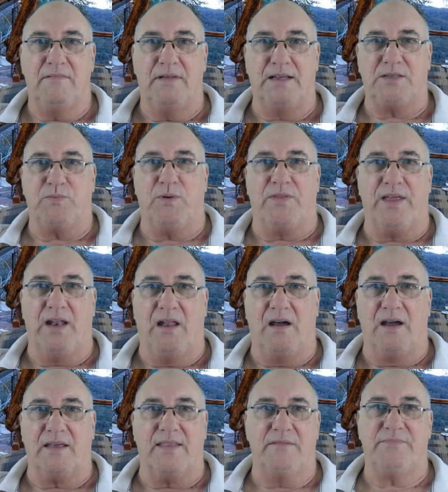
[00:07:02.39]
That's what they're
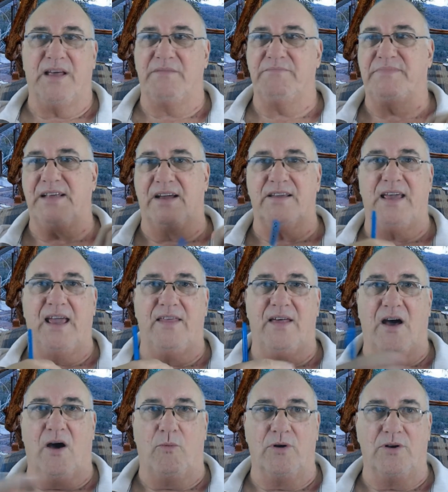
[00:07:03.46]
like. They, they don't care. The
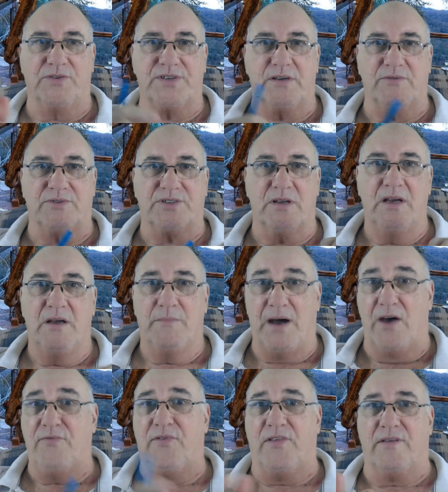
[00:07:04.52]
whole world sees
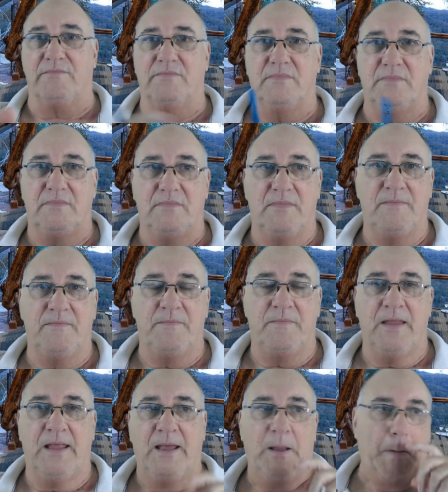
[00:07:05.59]
both of them.
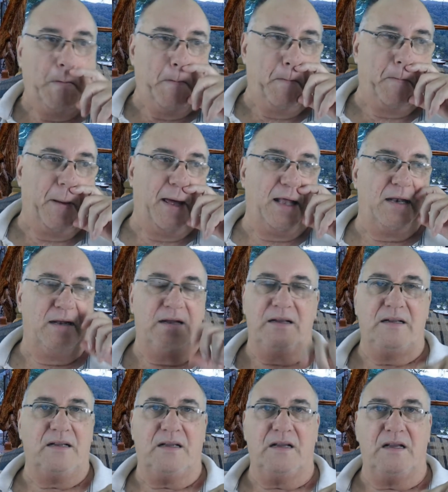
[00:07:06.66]
But
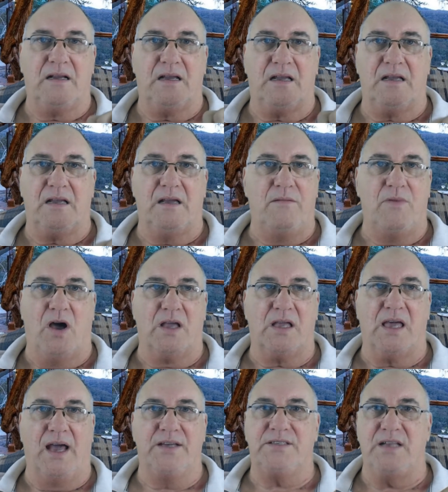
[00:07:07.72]
in my
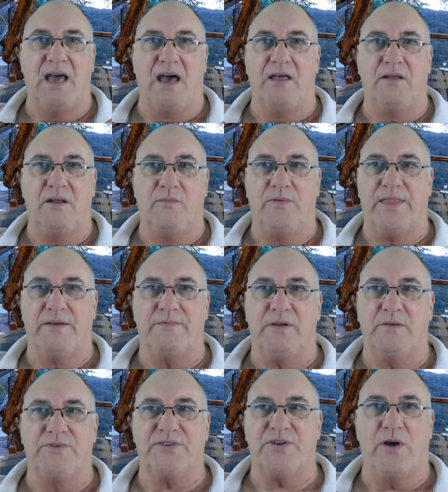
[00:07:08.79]
case, no, it,
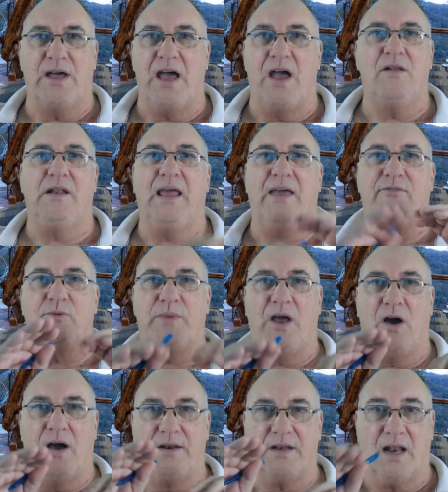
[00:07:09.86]
it was only ever
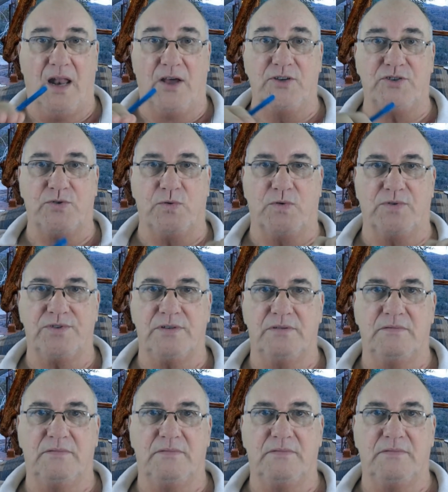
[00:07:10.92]
behind closed doors.